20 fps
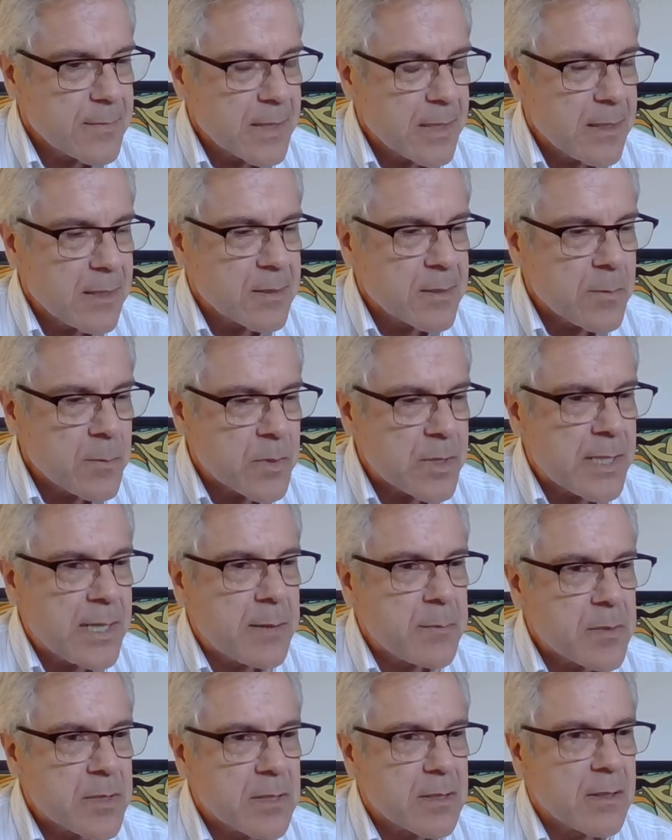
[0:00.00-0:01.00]

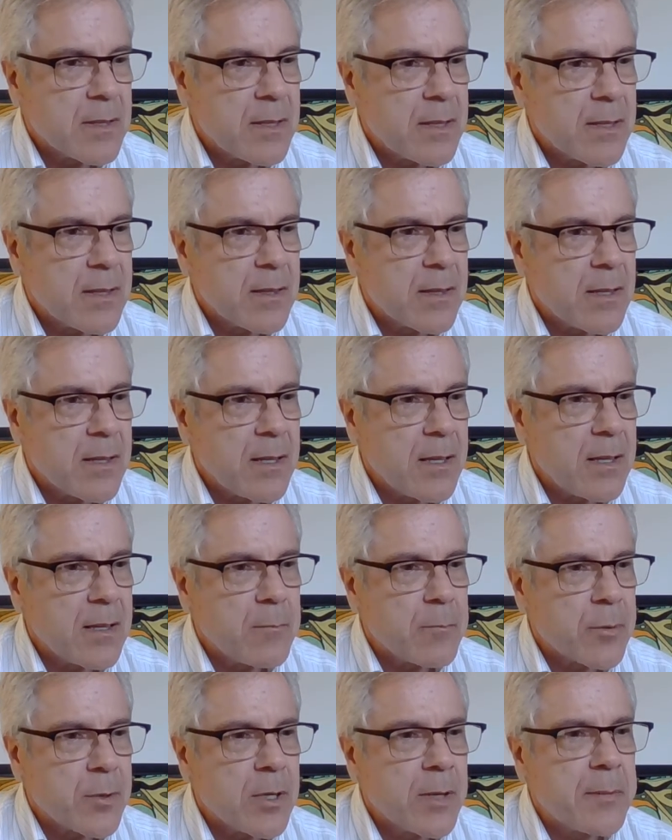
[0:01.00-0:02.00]
sometimes the
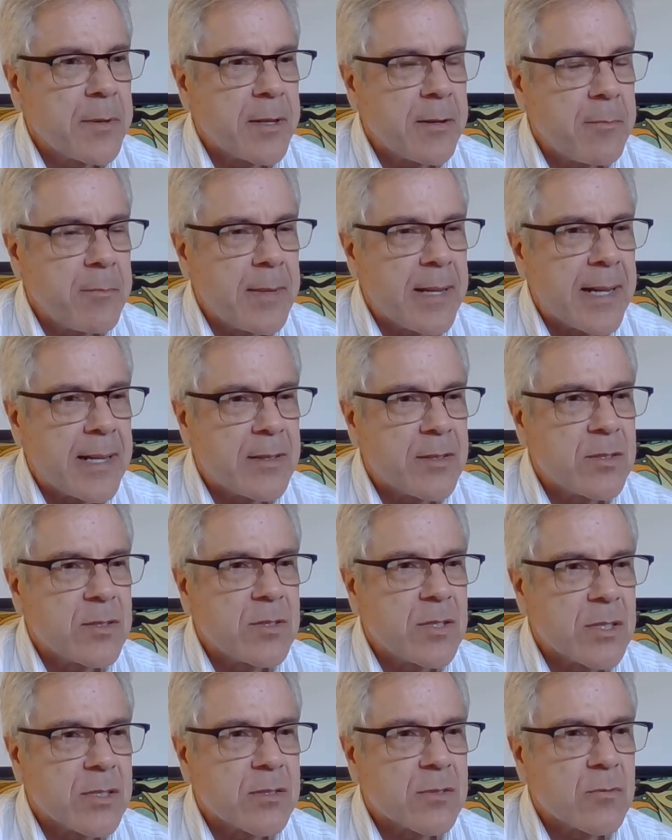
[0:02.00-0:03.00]
prohibited meds
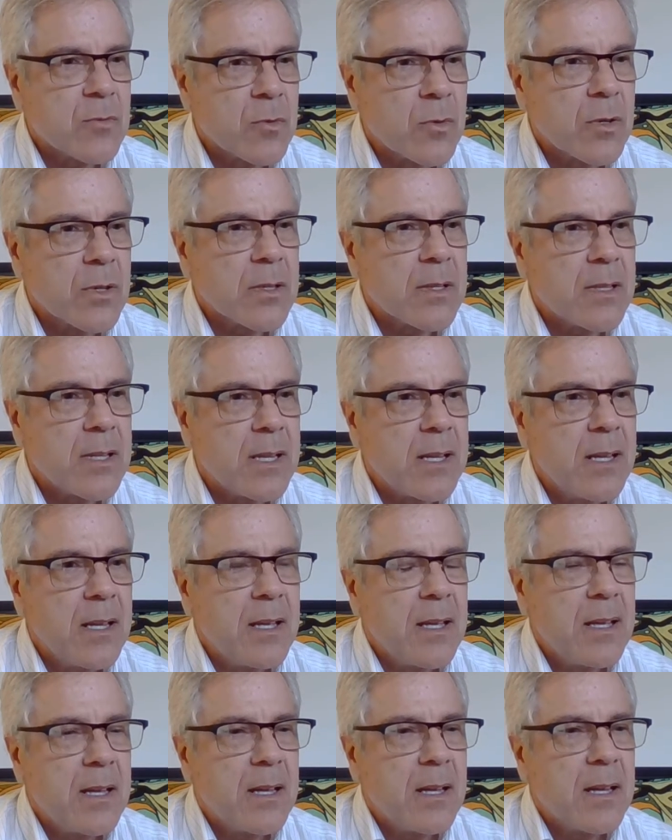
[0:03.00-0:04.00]
just really
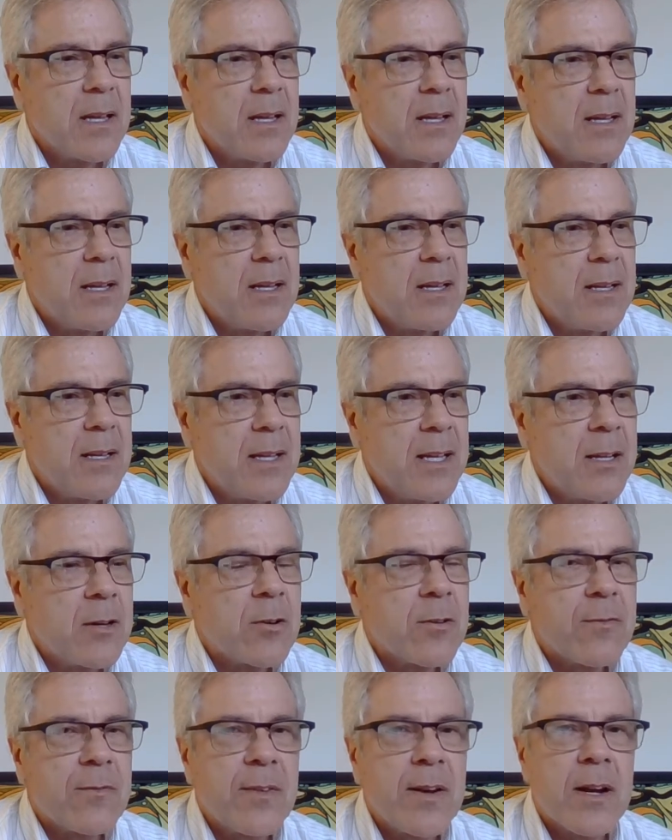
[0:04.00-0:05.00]

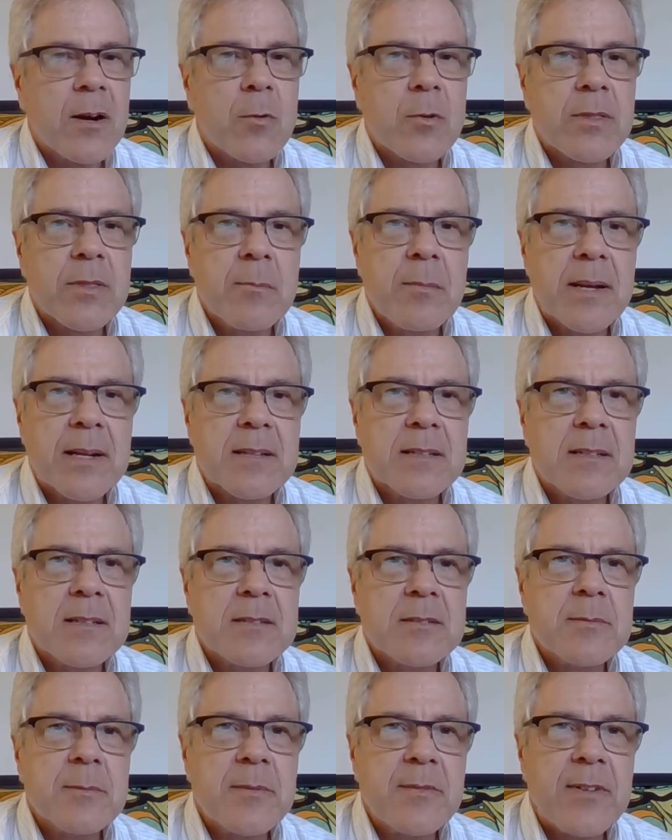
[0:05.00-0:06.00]
interfere with the
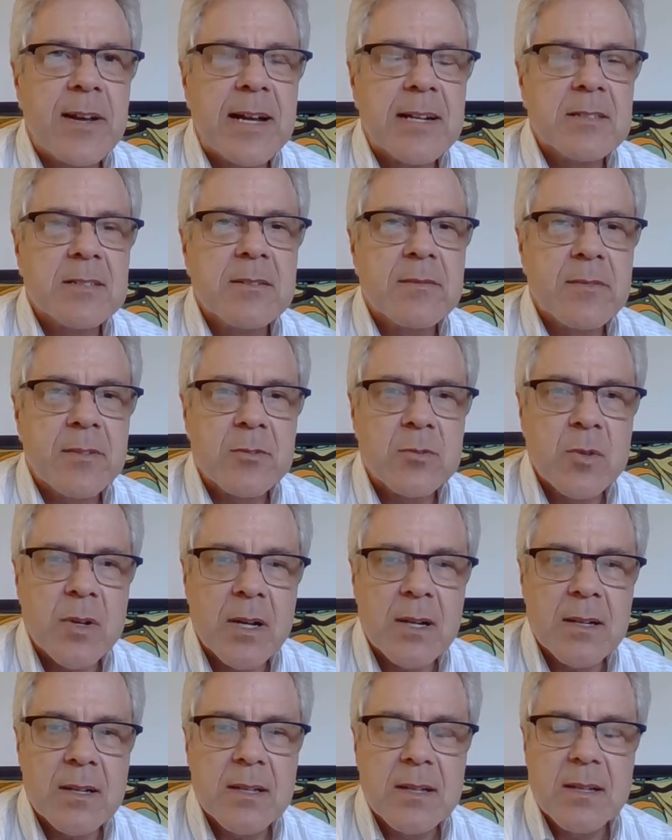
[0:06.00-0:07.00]
mechanism of action of the
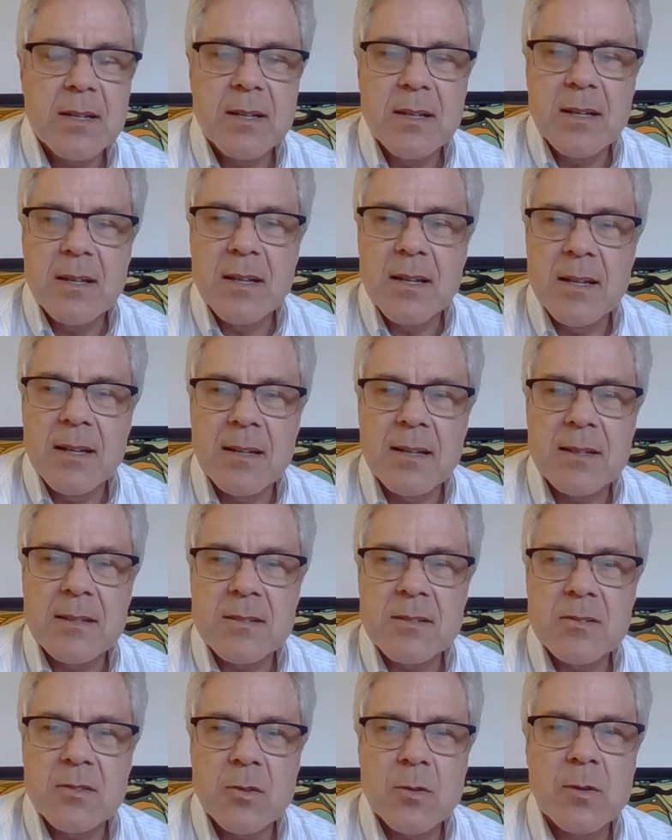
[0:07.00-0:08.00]
drug, and it's
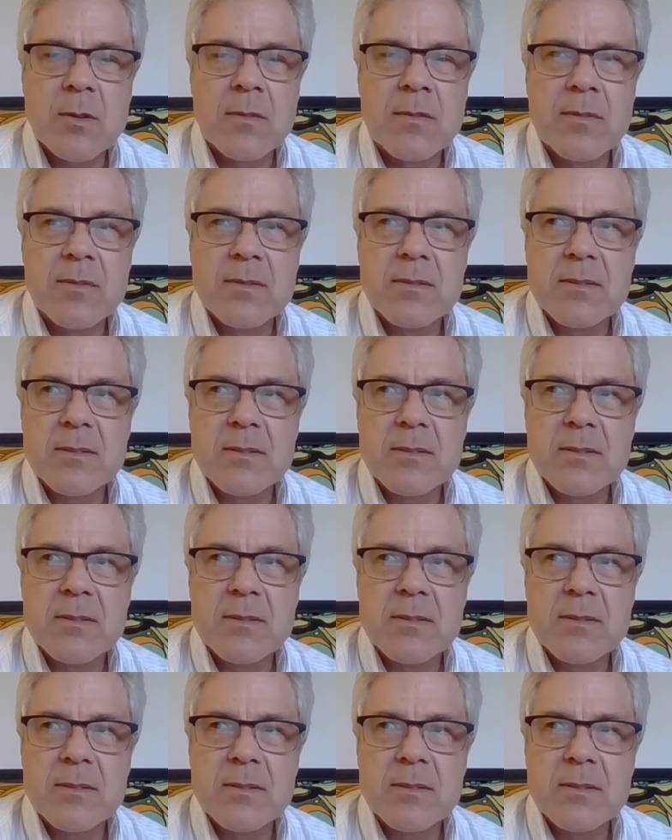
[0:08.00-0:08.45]
sort of